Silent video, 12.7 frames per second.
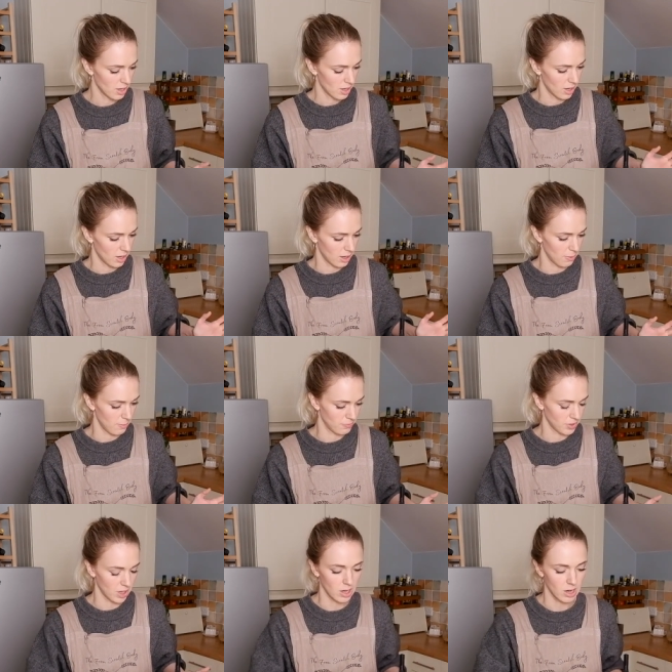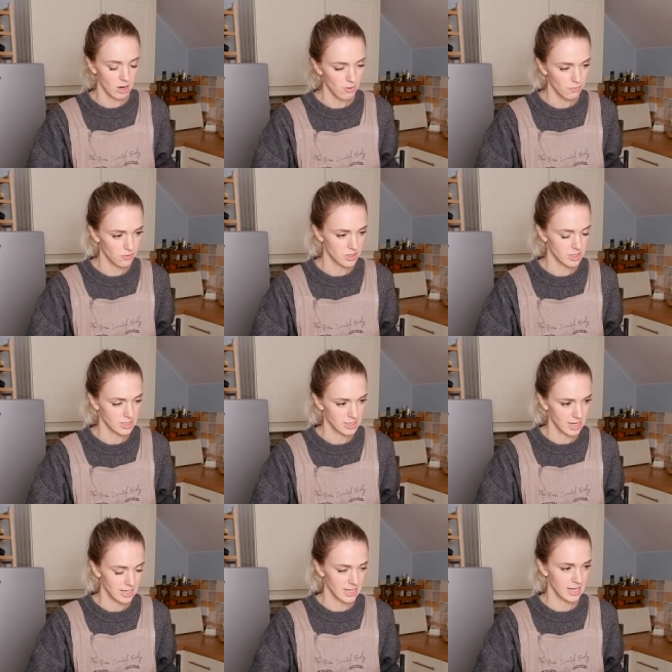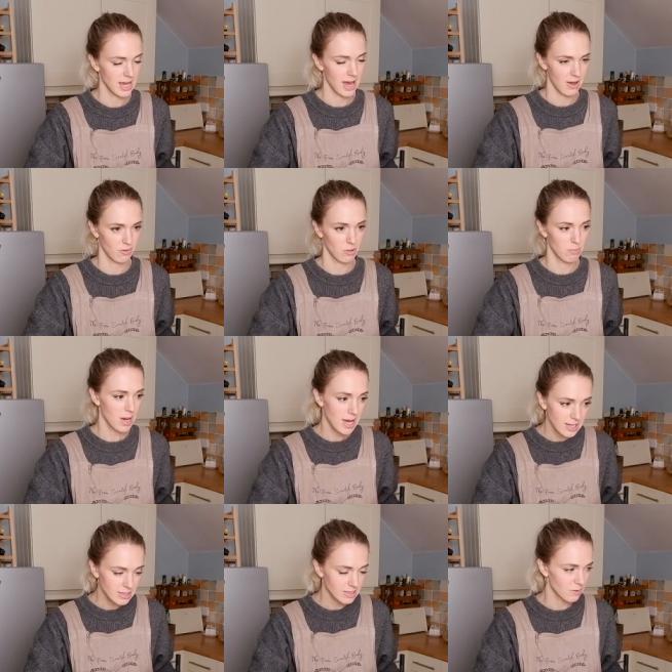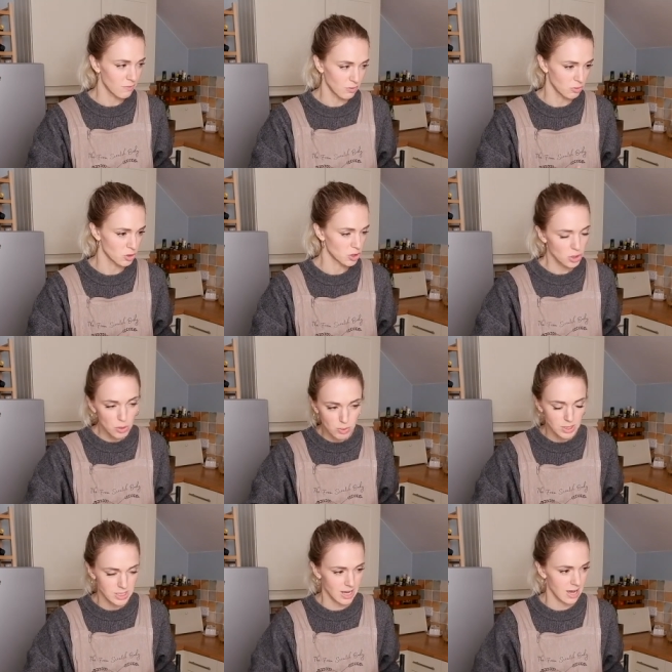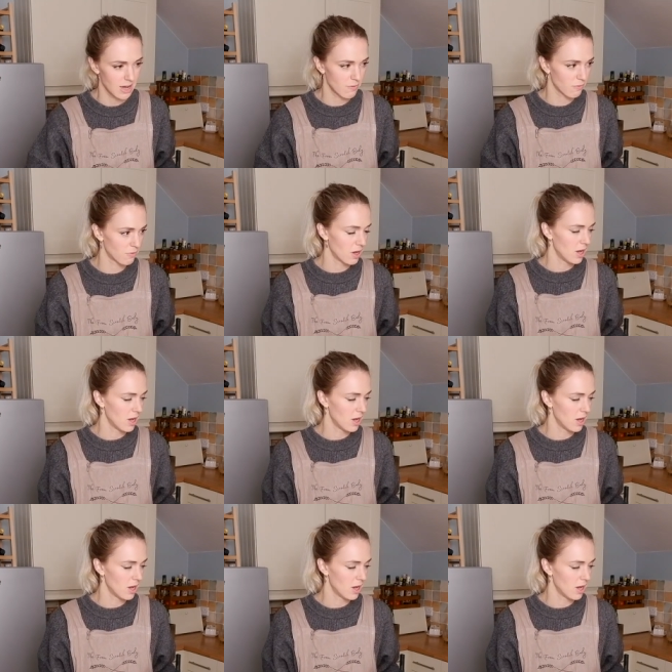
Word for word: I love the steady, heavy bass. It feels super safe.